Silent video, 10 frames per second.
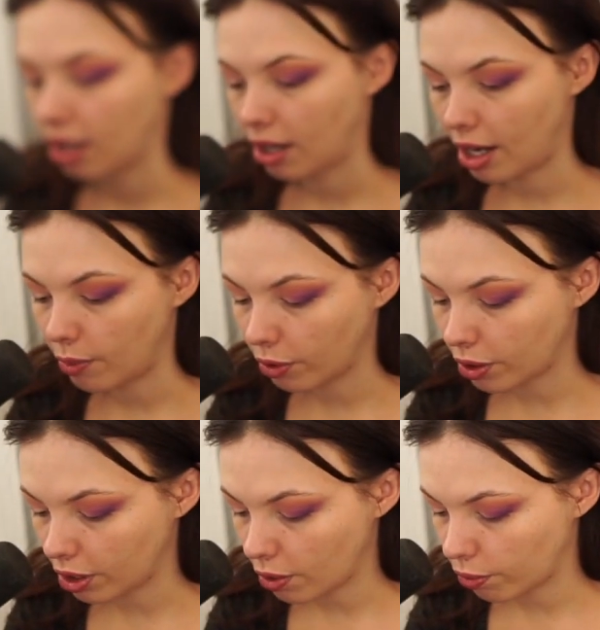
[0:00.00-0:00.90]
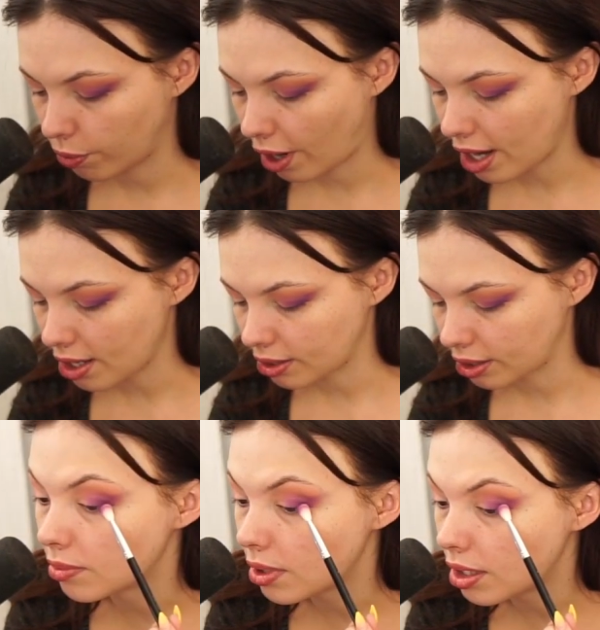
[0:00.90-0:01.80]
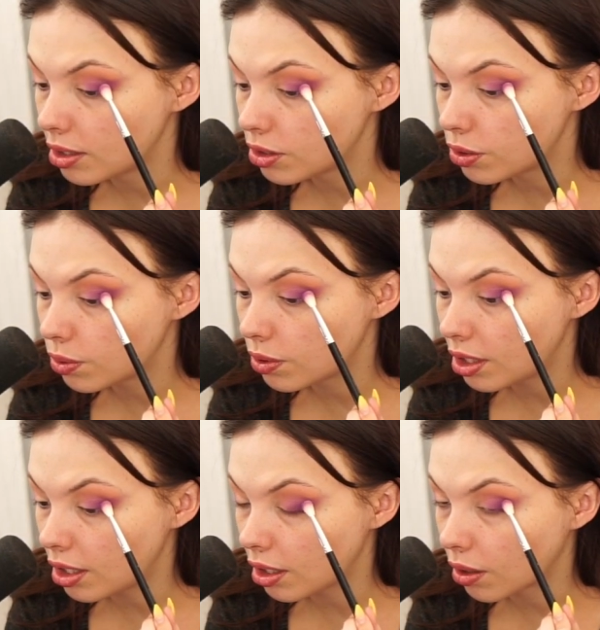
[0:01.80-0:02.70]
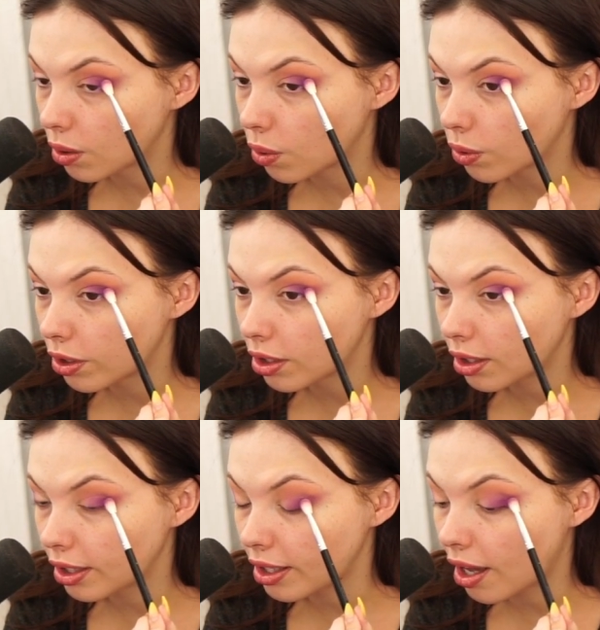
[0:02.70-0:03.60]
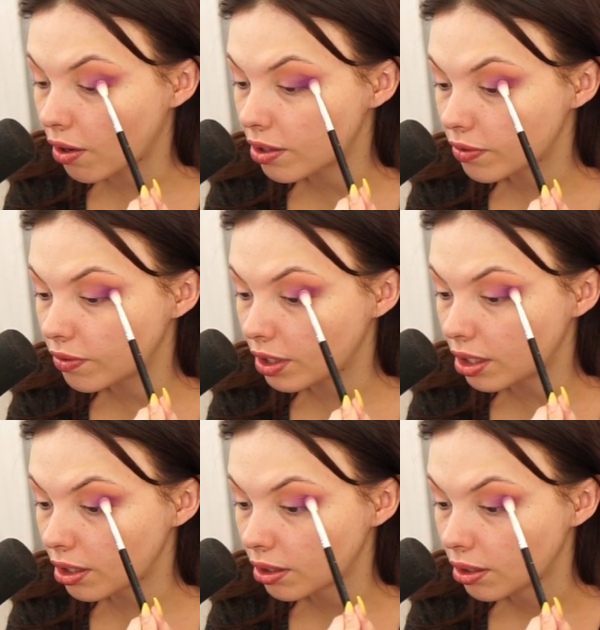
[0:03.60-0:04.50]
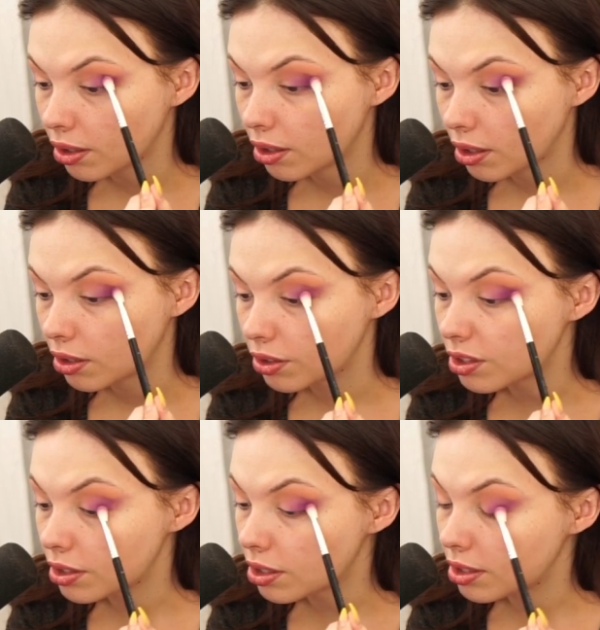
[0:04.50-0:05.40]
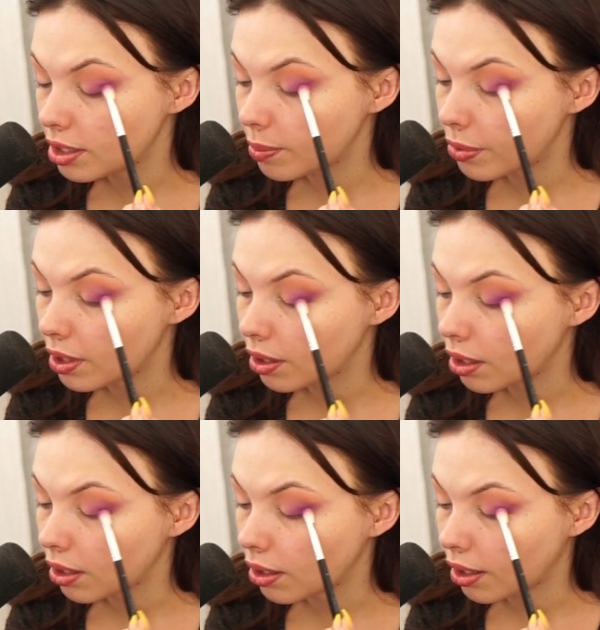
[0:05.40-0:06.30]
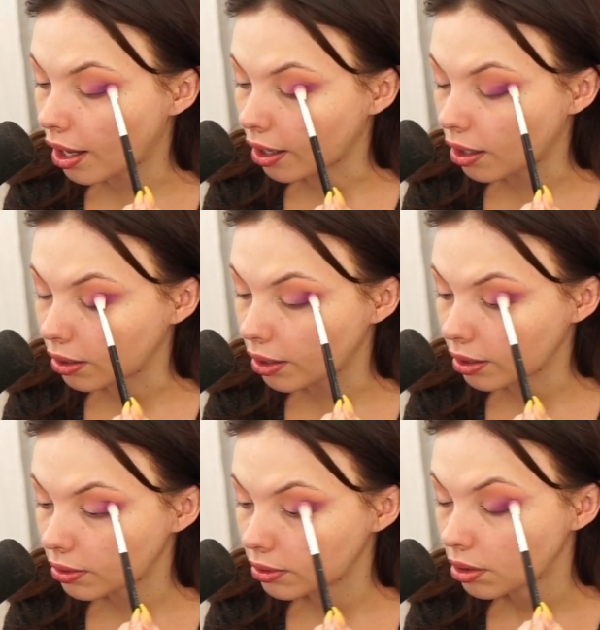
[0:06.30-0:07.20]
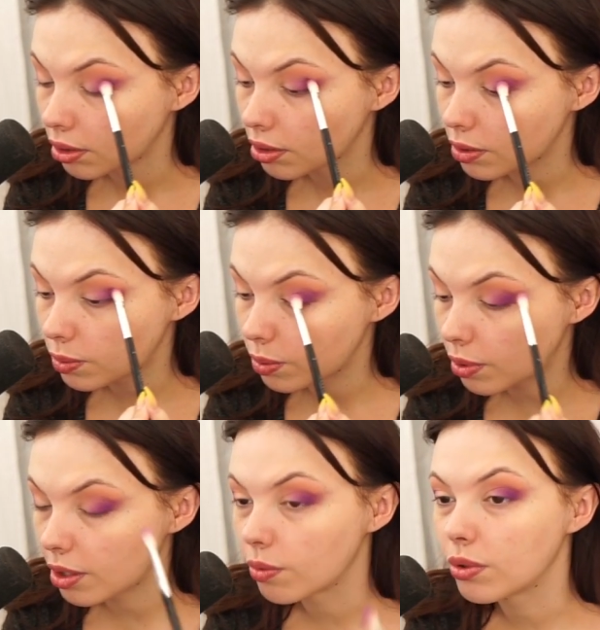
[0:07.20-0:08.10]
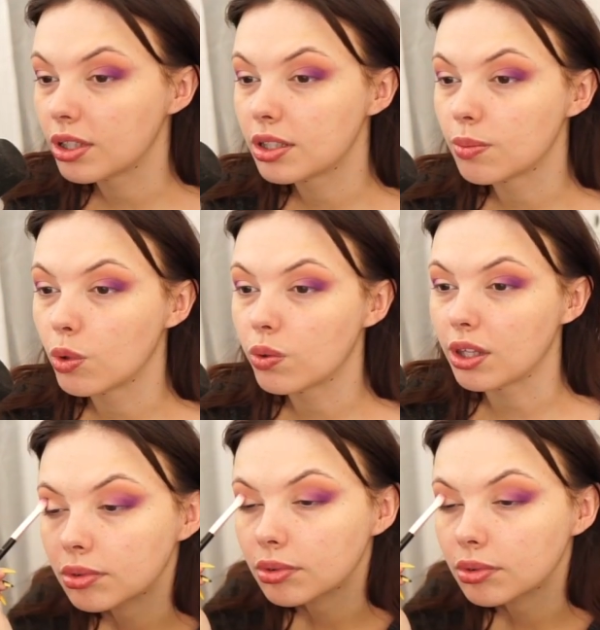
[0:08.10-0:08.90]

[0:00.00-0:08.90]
And we're gonna go right into the corner, like the outer V, just to deepen that color because we want it really smoky.